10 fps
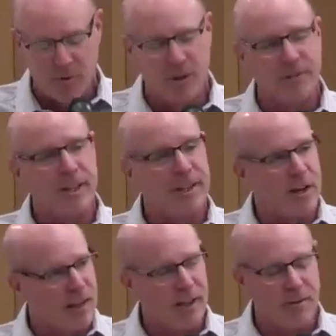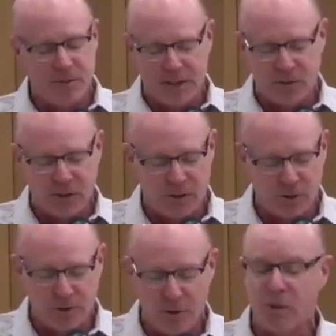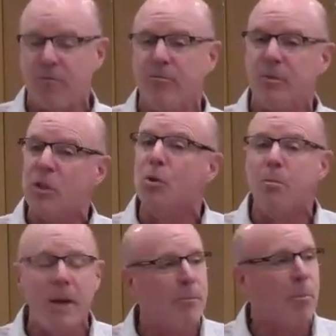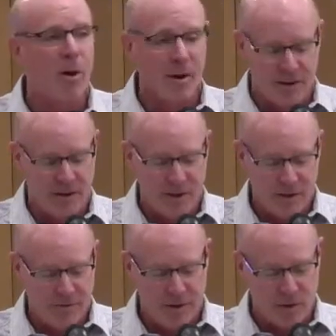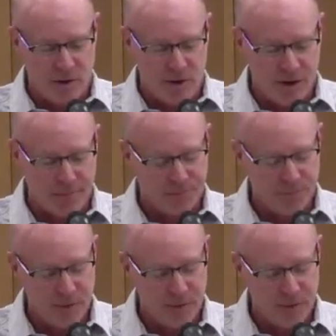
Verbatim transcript: for and not left destitute. It was a humane part of their law.